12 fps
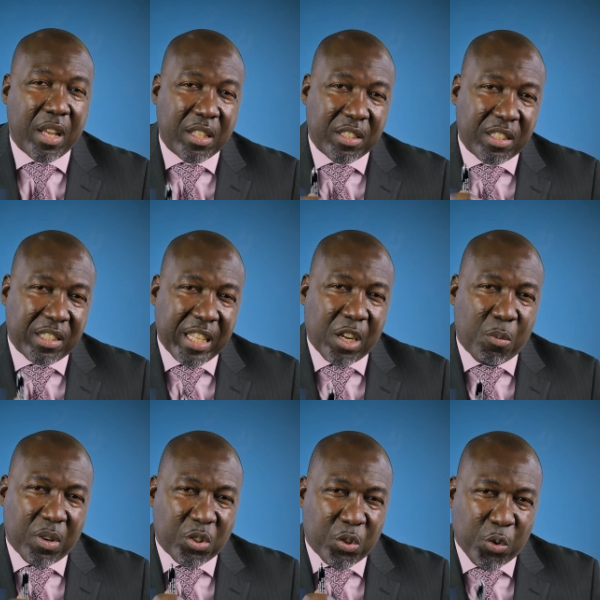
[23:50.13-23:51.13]
Stick
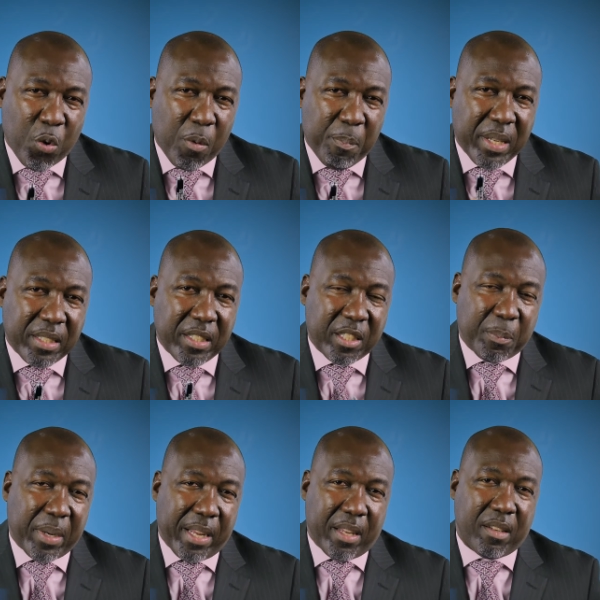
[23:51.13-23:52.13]
with your business
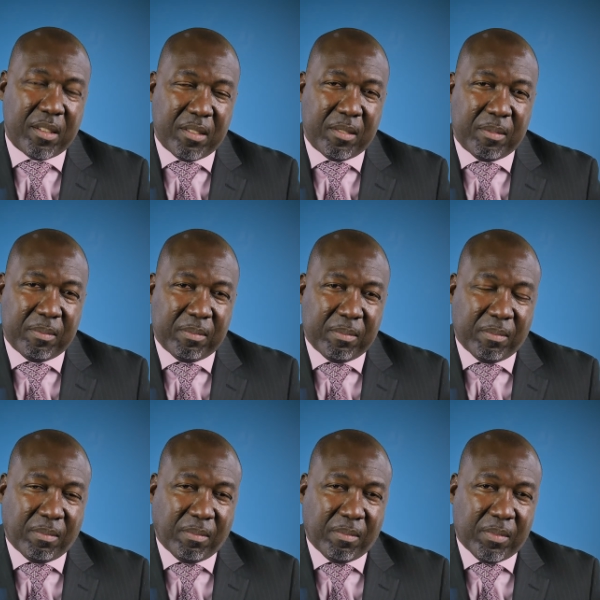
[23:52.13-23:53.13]
plan.
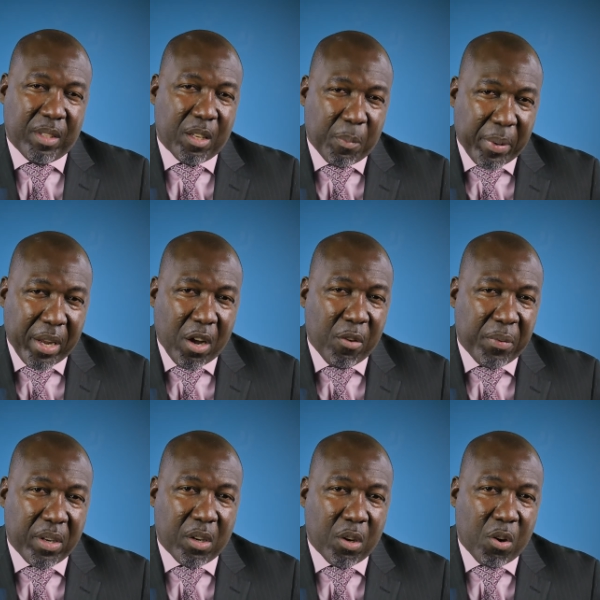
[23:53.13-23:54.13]
It'll pay off
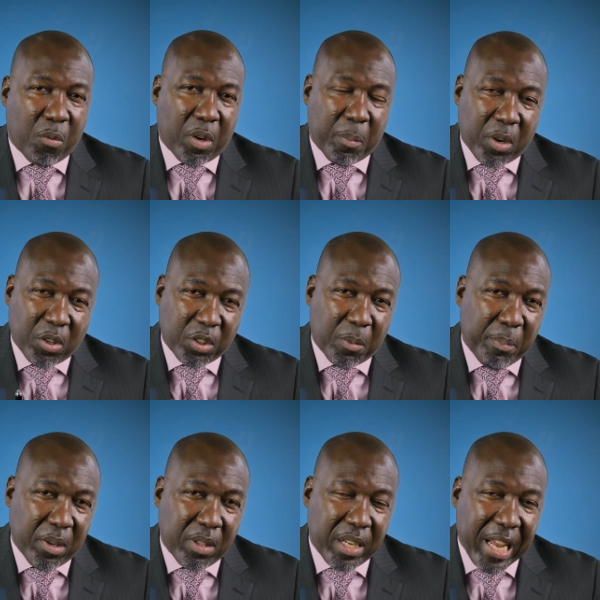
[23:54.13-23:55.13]
in the long run because you're
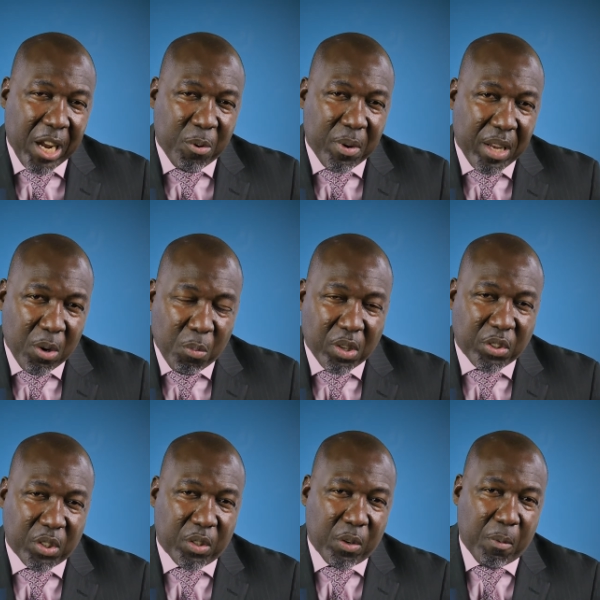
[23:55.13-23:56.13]
building equity in what
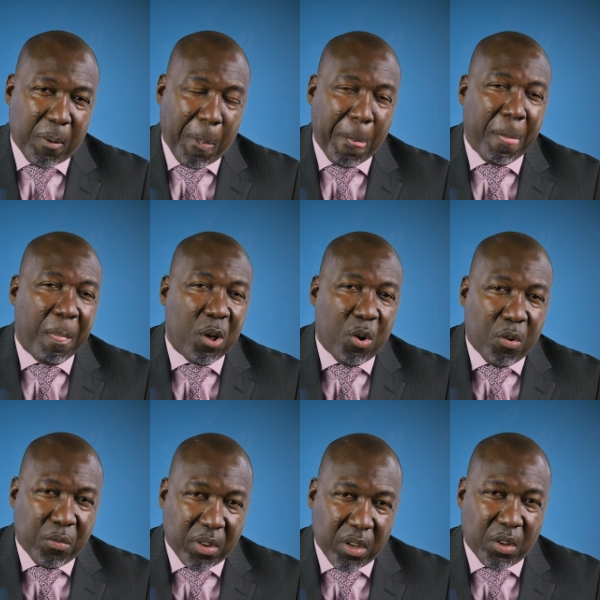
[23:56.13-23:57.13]
you're doing
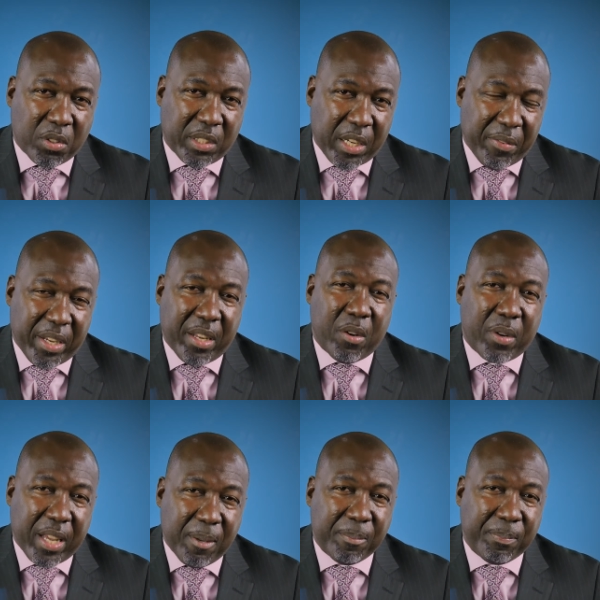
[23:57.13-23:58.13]
over longevity, okay?